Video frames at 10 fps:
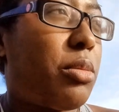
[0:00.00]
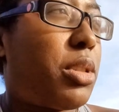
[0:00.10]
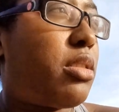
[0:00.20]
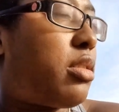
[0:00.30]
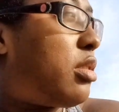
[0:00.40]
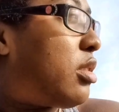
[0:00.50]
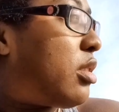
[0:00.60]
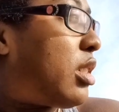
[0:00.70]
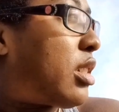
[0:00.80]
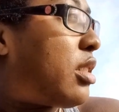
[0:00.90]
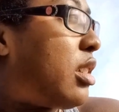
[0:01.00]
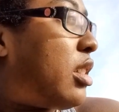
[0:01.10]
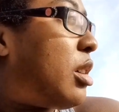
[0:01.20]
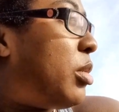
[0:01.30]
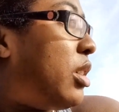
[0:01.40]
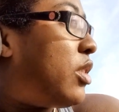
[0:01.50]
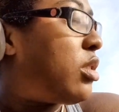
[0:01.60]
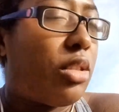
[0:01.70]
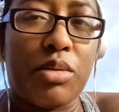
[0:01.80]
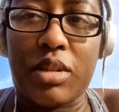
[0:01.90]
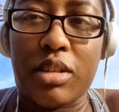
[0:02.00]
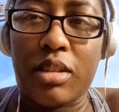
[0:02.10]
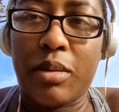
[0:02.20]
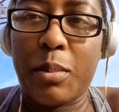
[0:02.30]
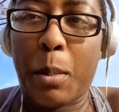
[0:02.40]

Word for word: about. Because, like I said, I believe it's all twisted.